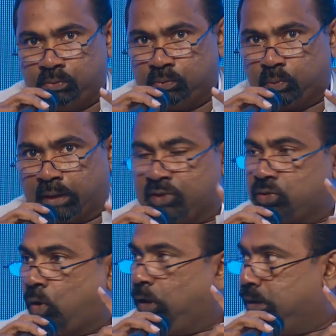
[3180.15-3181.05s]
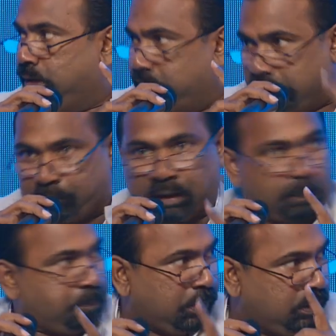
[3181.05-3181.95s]
what is called the
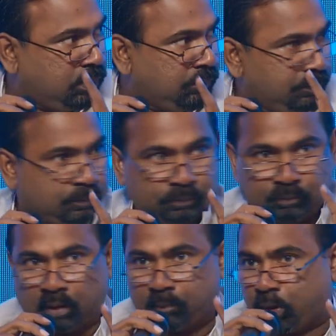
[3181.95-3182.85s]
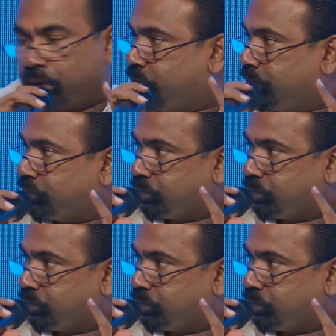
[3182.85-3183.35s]
development projects,